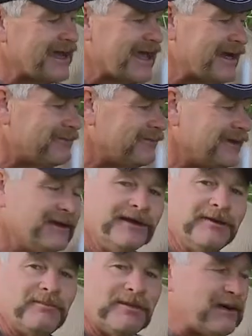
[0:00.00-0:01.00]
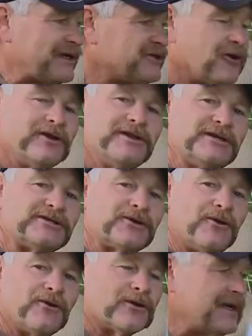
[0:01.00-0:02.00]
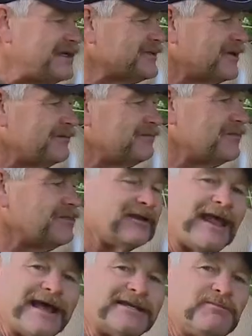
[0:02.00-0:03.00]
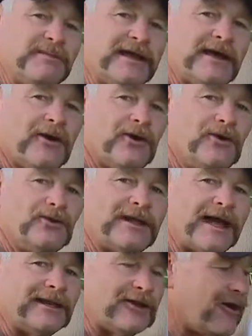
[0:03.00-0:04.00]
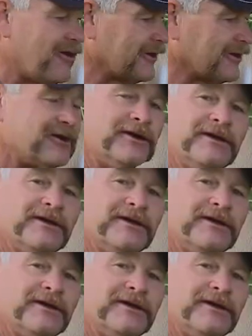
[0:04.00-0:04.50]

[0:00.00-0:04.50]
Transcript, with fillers: at him, but by turning this core, he's gonna last me a whole lot longer,